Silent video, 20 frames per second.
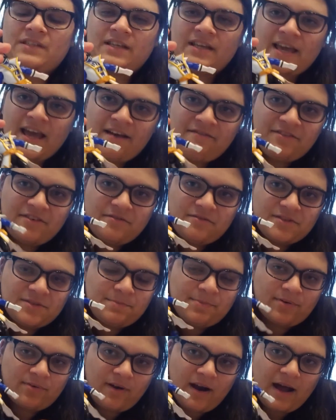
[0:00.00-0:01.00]
Kevin was
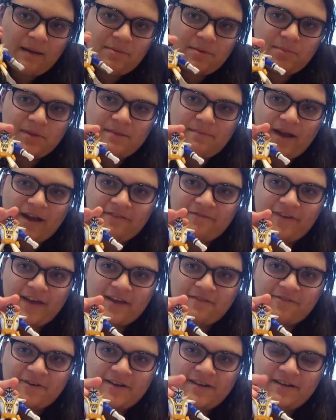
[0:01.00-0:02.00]
probably my
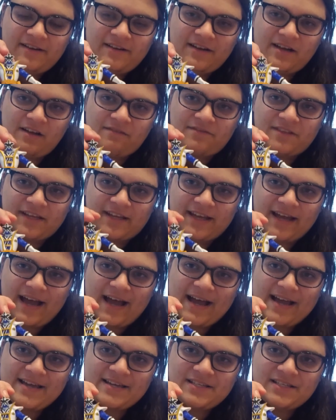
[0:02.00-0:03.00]
favorite of the
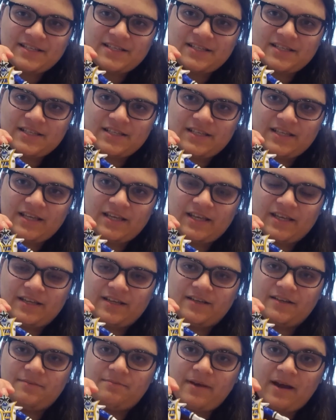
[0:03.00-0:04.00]
guys
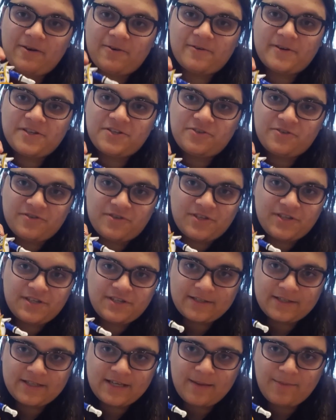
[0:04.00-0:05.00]
in Power Rangers
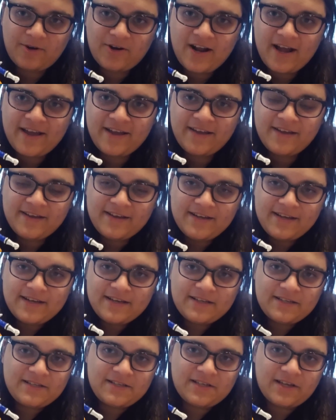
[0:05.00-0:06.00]
Samurai,
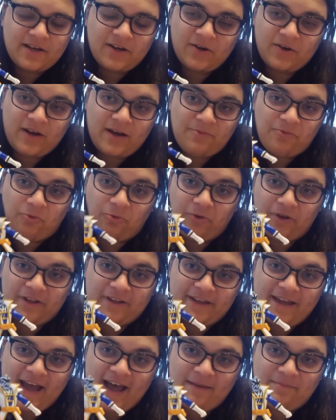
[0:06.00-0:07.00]
so I'm
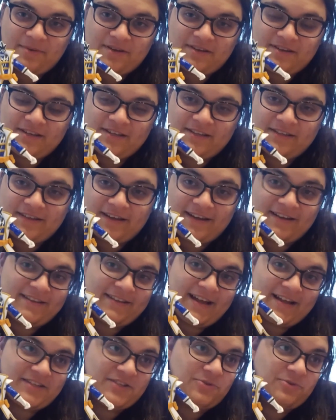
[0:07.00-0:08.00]
really happy that
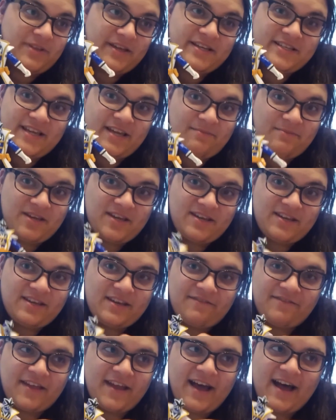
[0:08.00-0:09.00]
that's who they sent me,
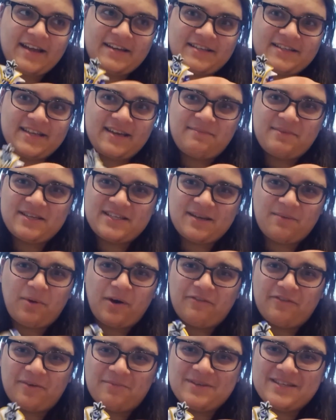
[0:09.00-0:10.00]
if they had to send me
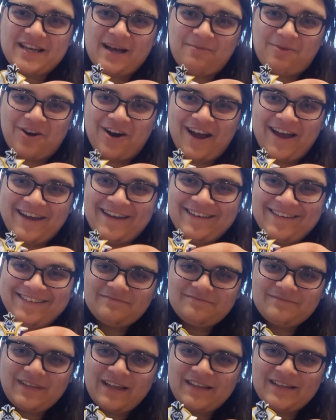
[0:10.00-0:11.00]
someone from Samurai.
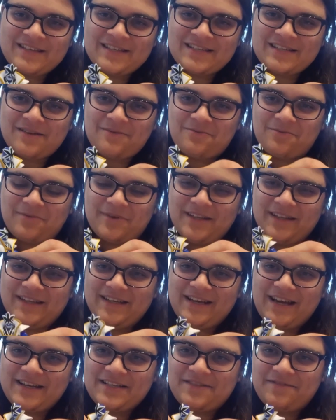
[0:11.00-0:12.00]
And this is a really
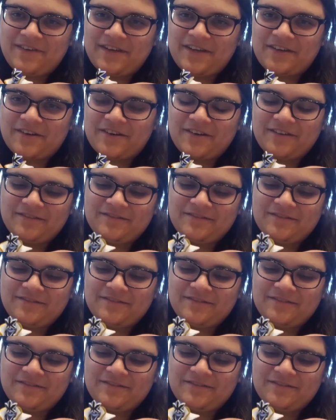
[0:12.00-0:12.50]
nice figure.